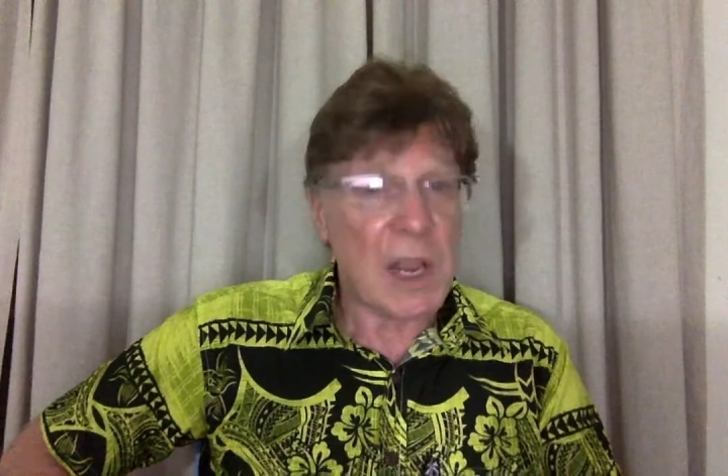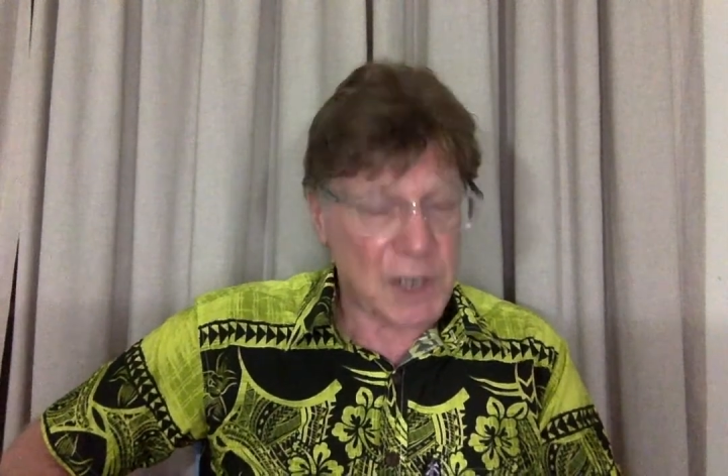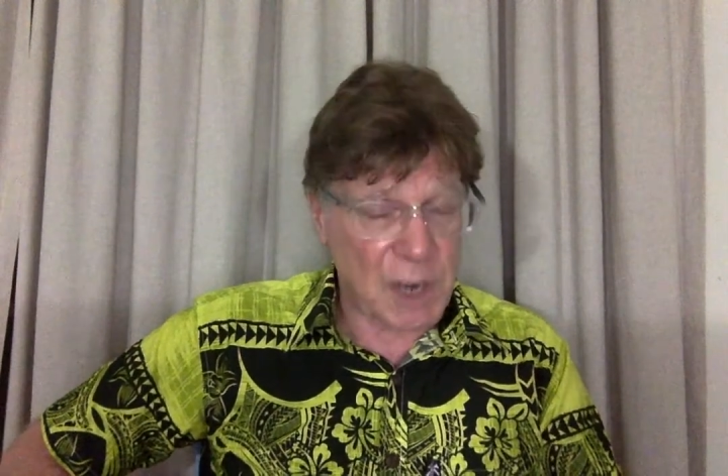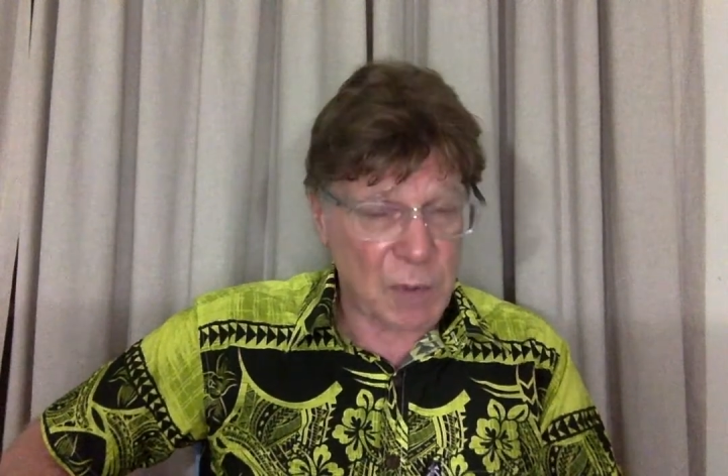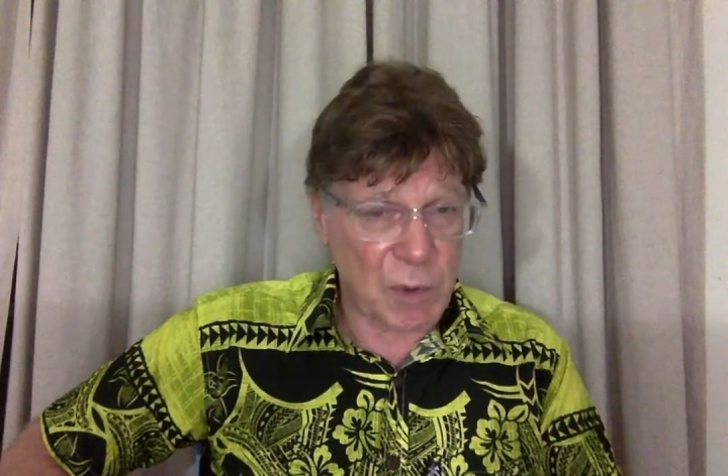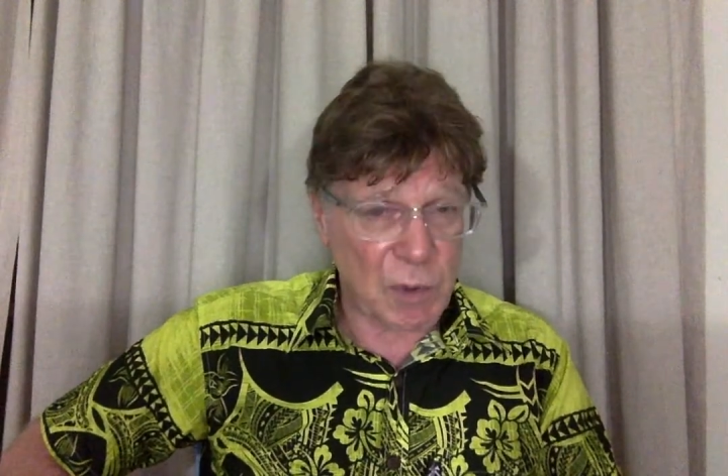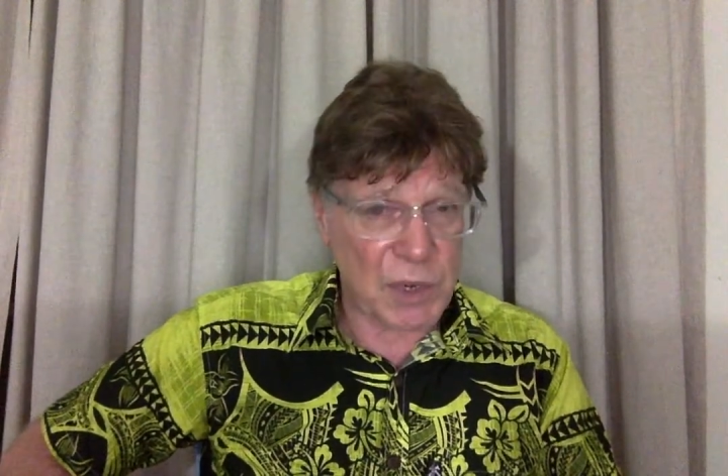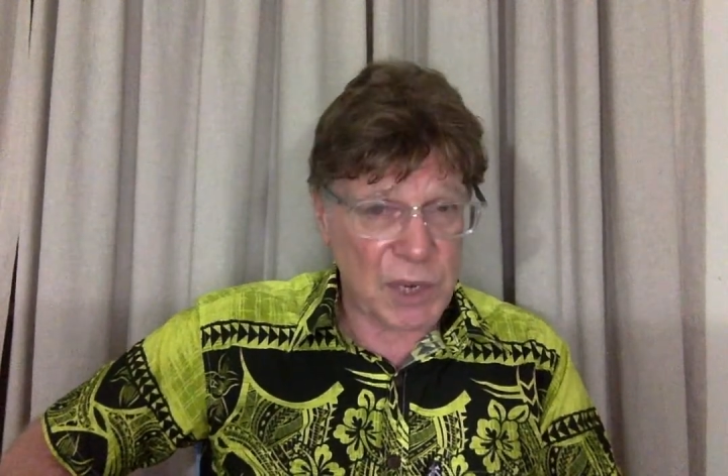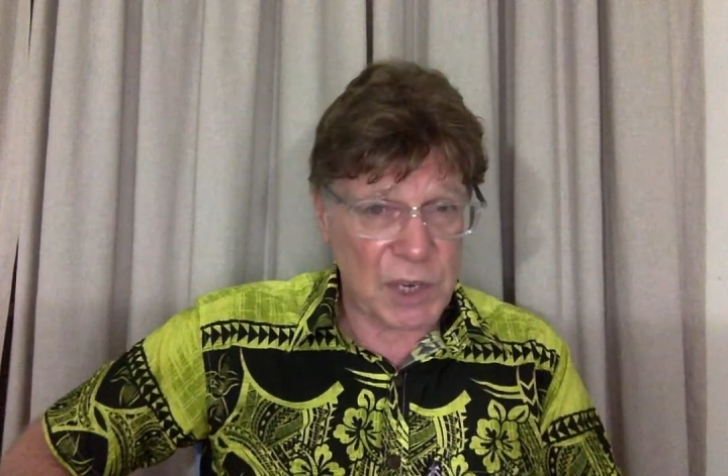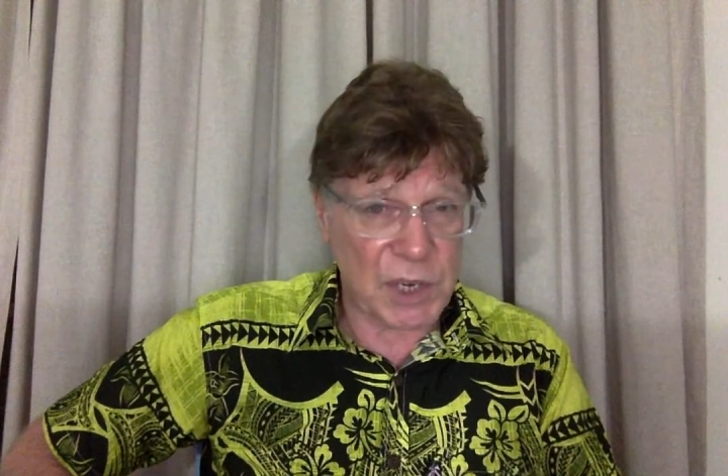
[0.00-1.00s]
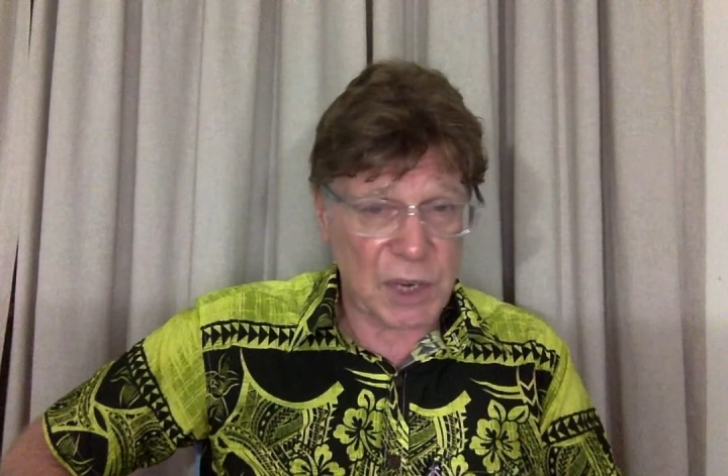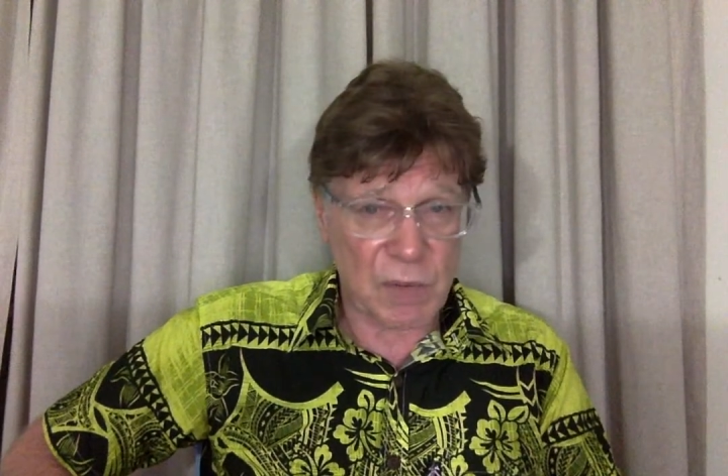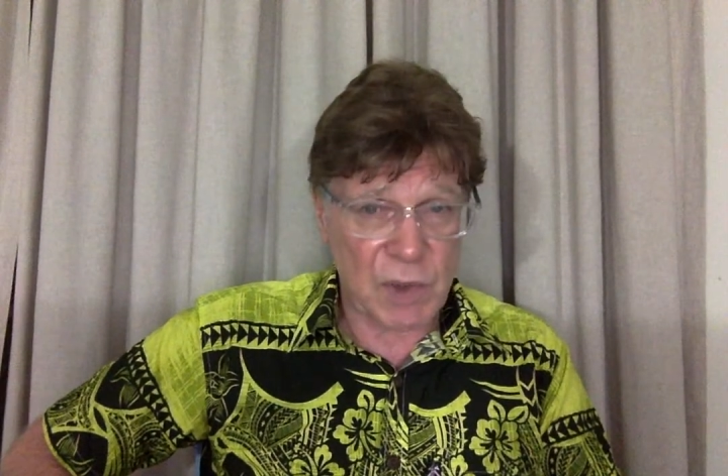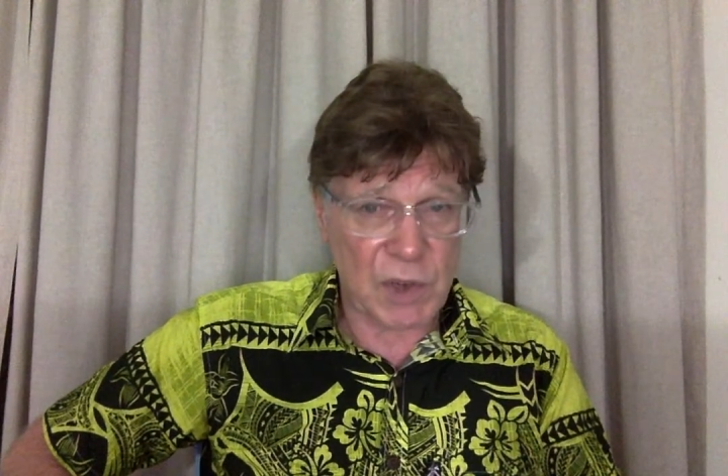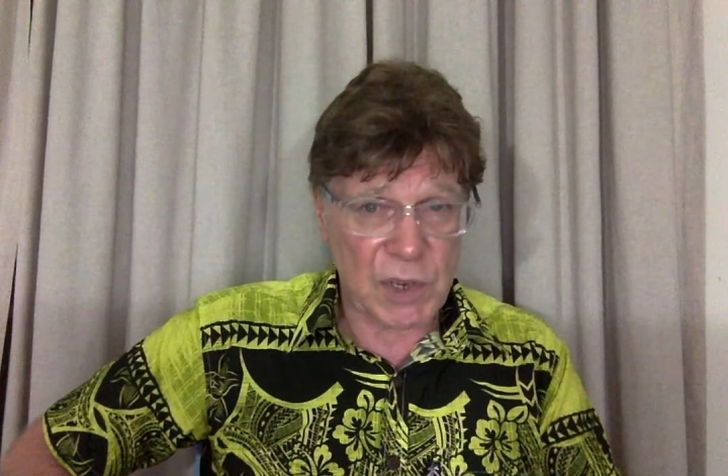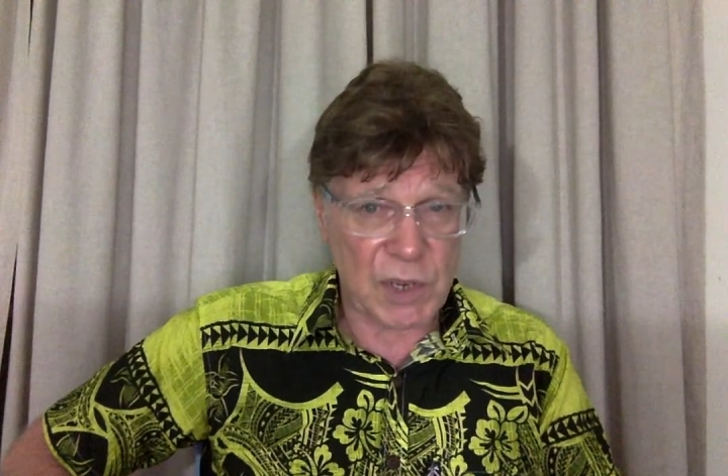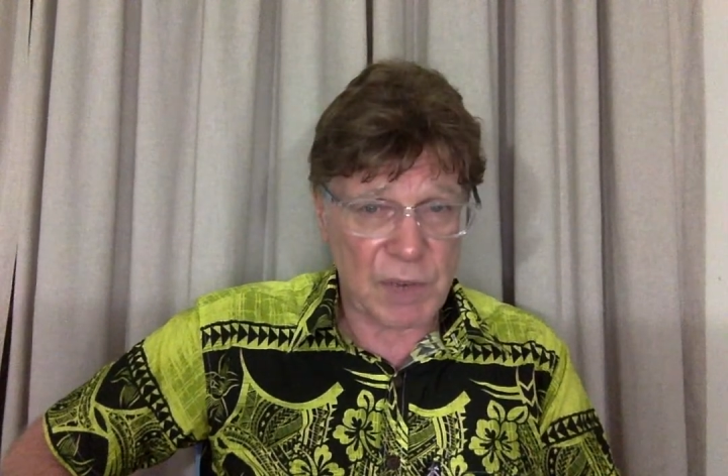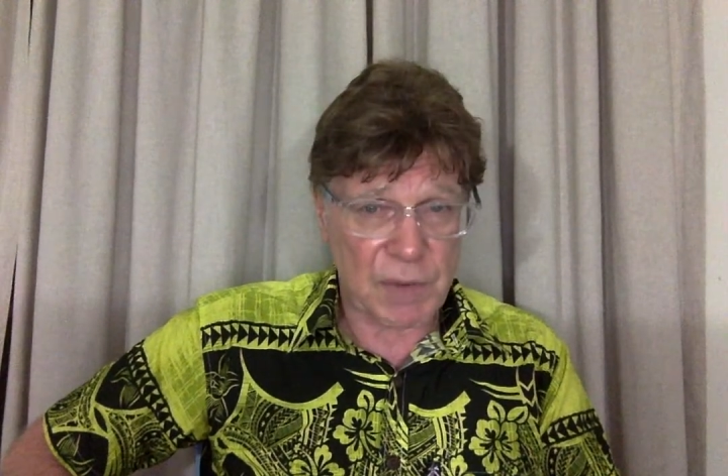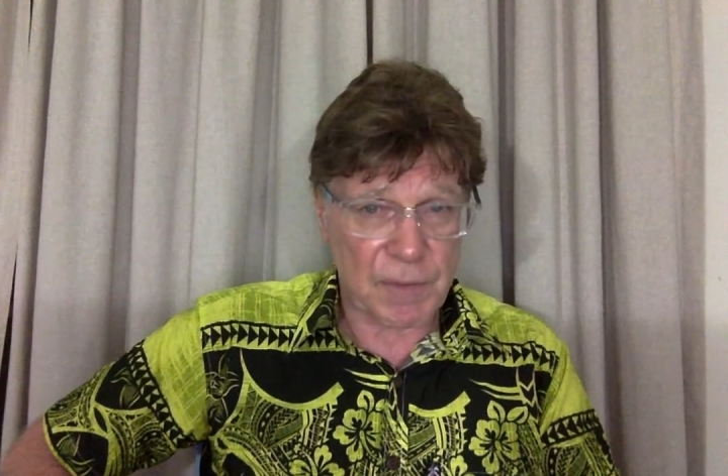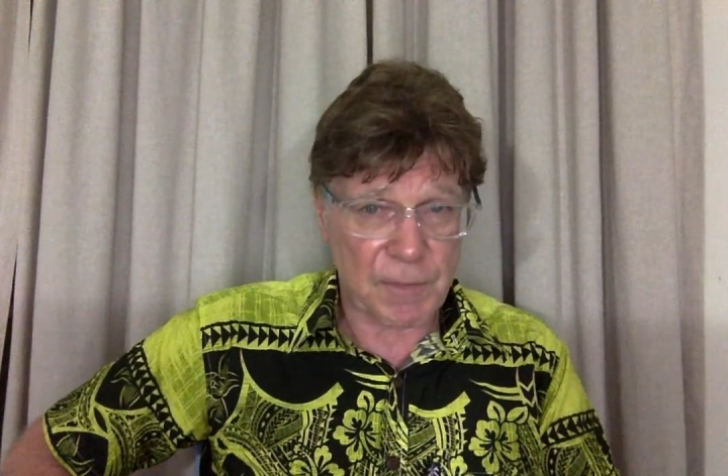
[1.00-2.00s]
Samuel 16 verse
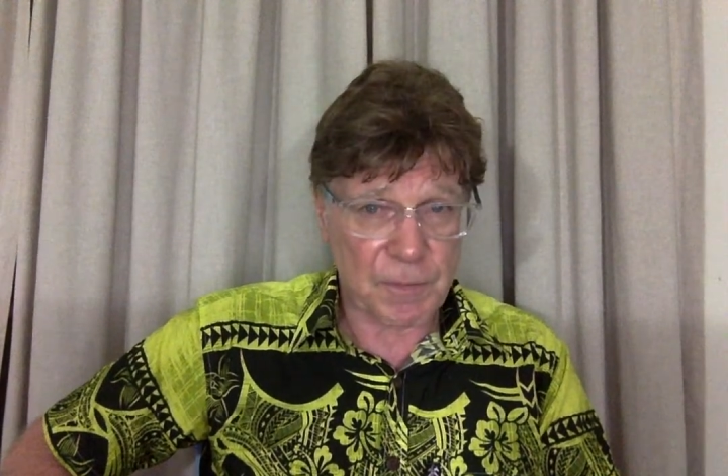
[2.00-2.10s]
7.